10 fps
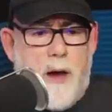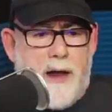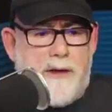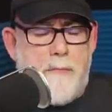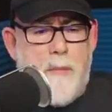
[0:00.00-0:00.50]

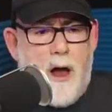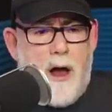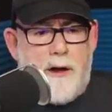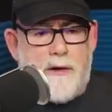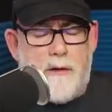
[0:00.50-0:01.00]
had in
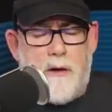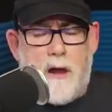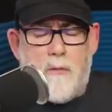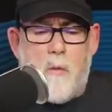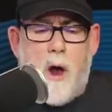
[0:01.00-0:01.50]
mind
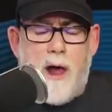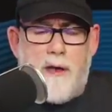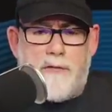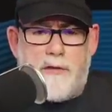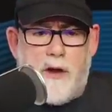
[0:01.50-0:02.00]
and why
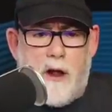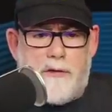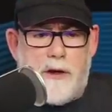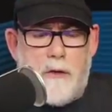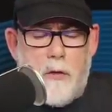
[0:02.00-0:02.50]
I've
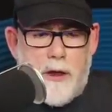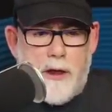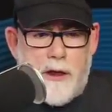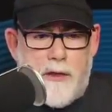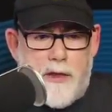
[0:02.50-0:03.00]
started
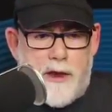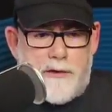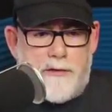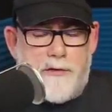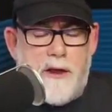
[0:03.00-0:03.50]
looking at
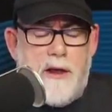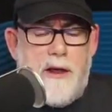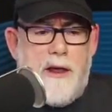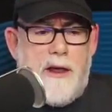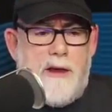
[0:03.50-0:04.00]
this
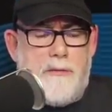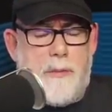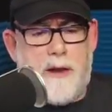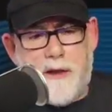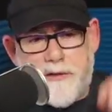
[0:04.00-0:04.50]
is
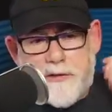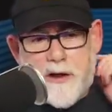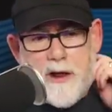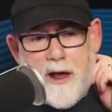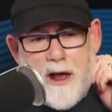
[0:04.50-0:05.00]
because
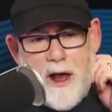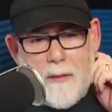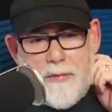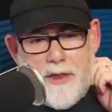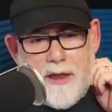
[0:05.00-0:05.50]

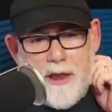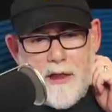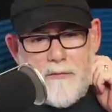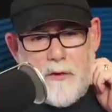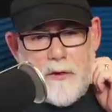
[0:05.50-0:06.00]
I'm thinking
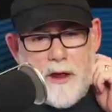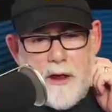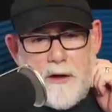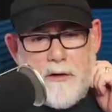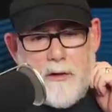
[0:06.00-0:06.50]
of looking
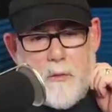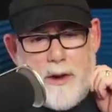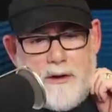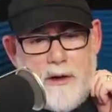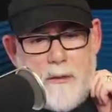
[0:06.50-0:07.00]
at another
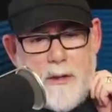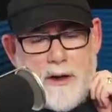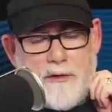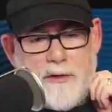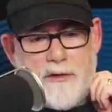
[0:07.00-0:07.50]
window
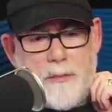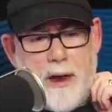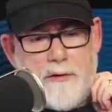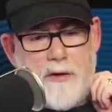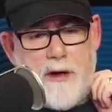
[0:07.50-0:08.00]
manager,
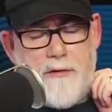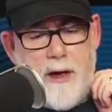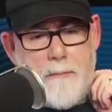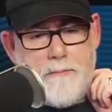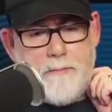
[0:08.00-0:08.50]

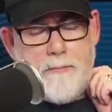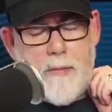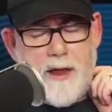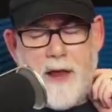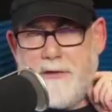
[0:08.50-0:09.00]
Spectrwm,
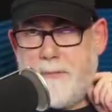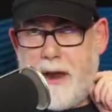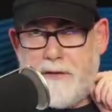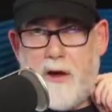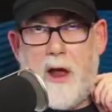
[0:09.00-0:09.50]

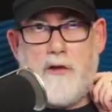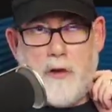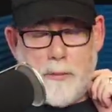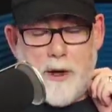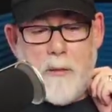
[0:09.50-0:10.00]

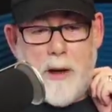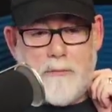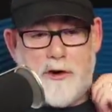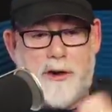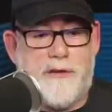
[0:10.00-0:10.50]
Spectrwm,
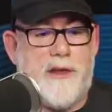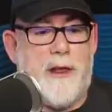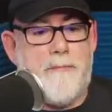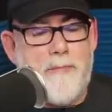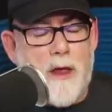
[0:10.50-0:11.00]
should I say.